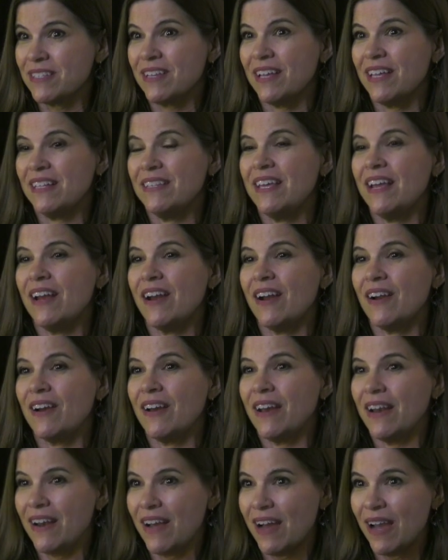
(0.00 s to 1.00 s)
on
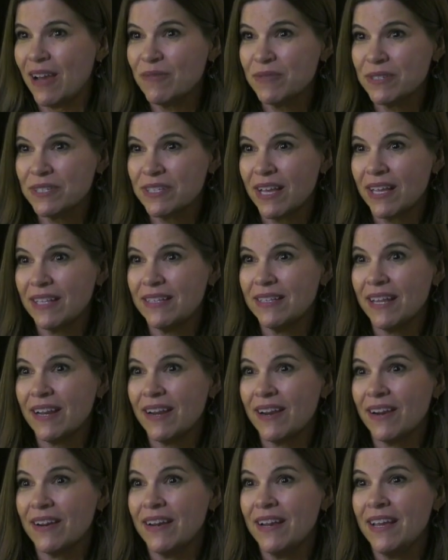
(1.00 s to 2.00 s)
there, and I was on
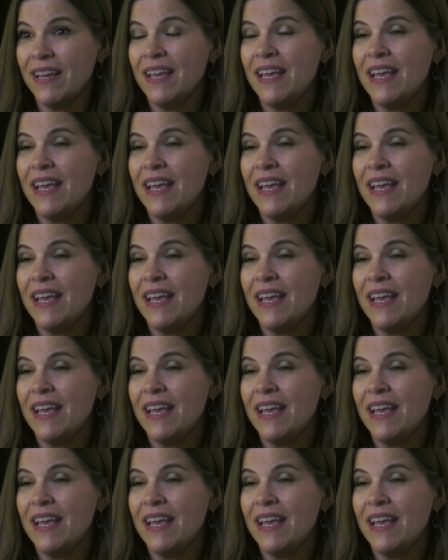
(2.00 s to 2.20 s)
there.